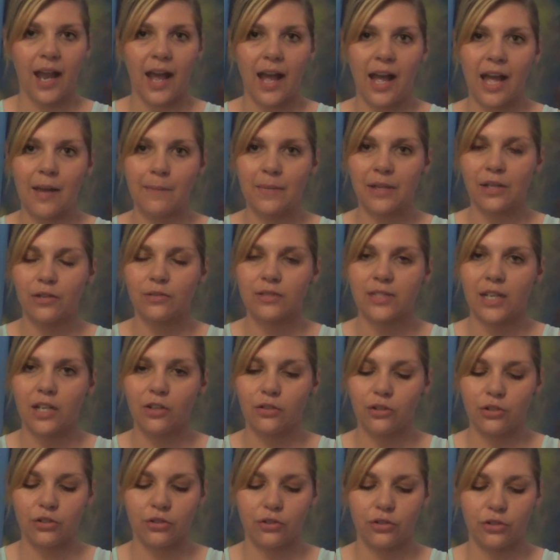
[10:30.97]
It'll
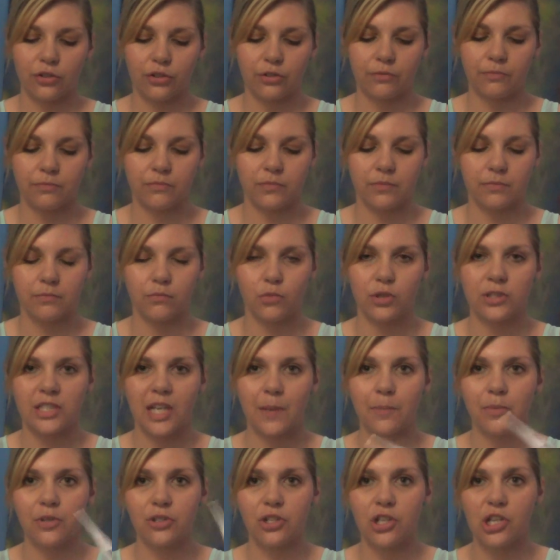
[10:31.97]
tell you what
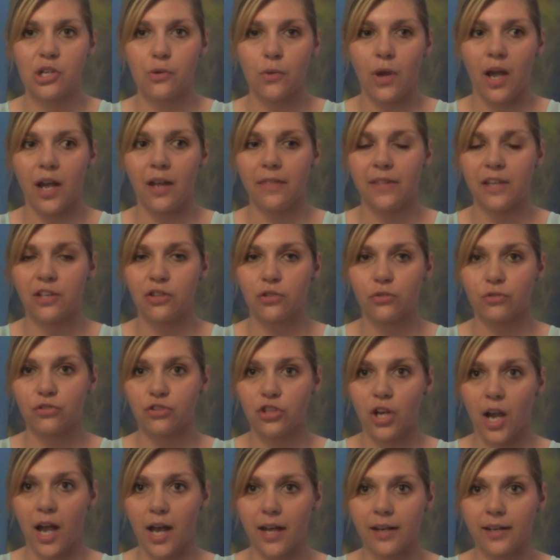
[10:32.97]
temperature you are, then you'll
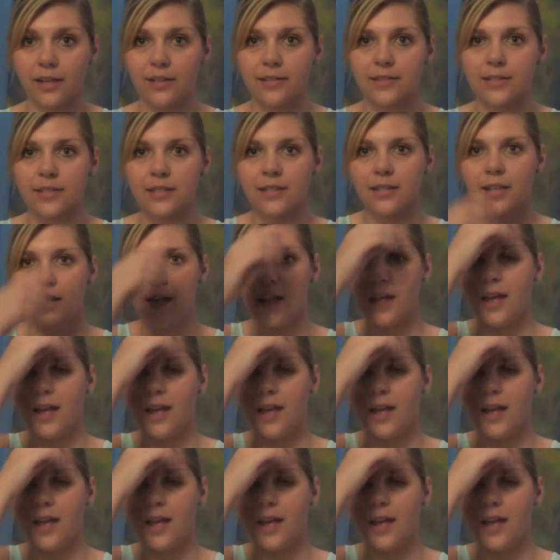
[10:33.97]
chart it